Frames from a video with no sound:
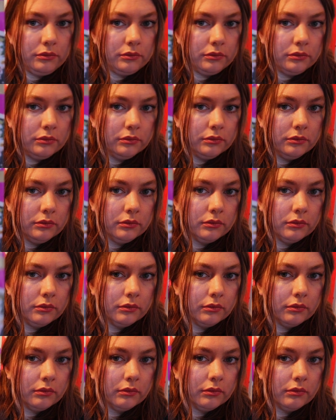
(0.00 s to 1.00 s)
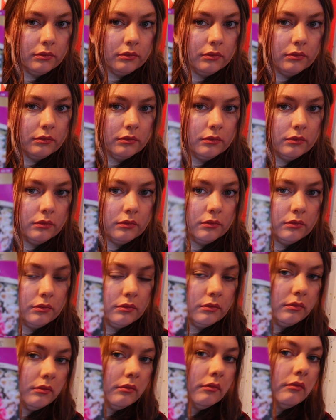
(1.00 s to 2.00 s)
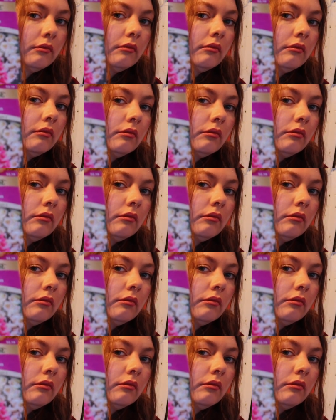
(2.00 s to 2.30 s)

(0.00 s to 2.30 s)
(no one is talking)